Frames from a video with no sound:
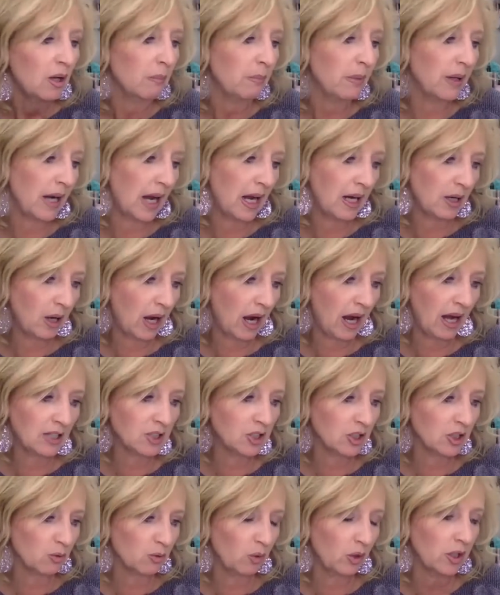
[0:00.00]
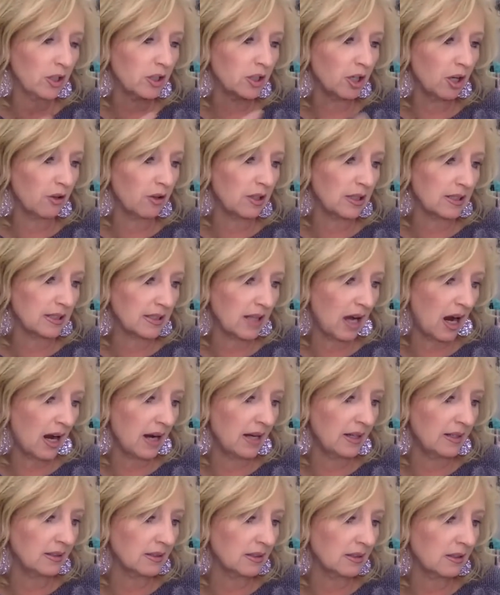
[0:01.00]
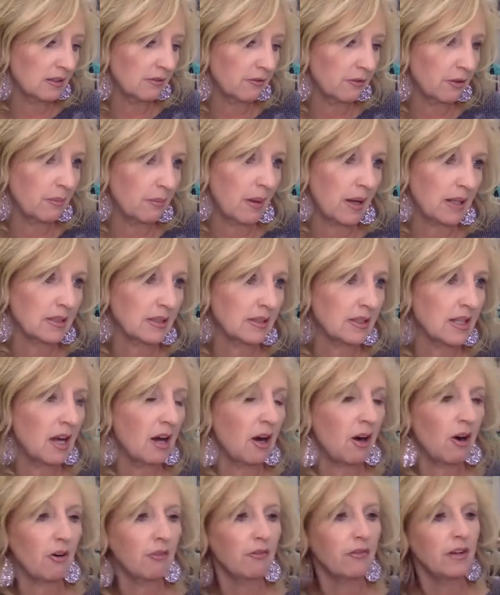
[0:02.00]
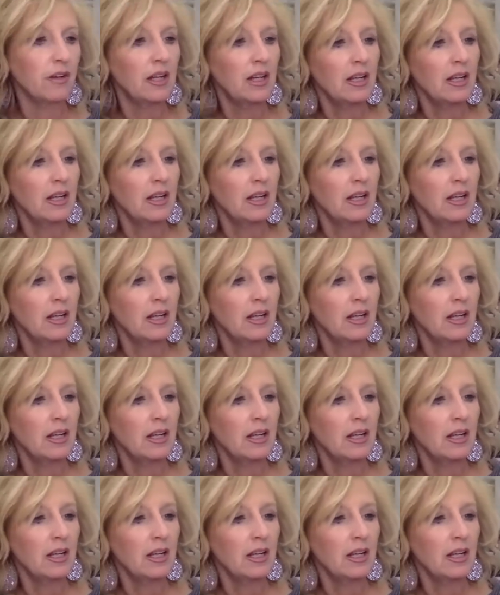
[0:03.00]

but I just want to know the science for myself.